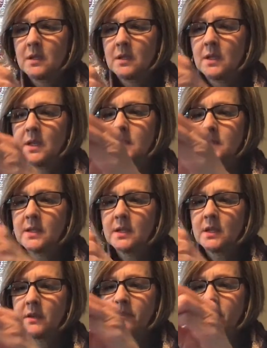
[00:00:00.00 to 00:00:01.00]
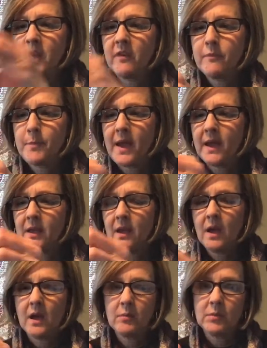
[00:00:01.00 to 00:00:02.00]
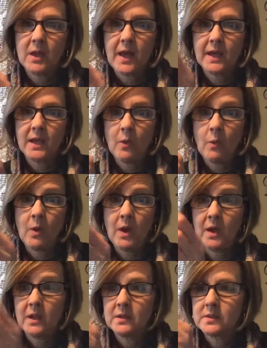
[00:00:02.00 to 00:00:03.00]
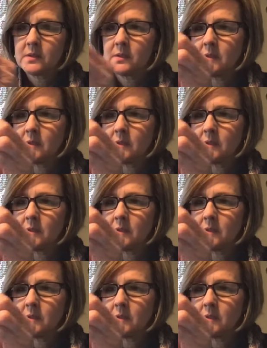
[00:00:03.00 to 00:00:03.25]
is it going to fluff back up like it was?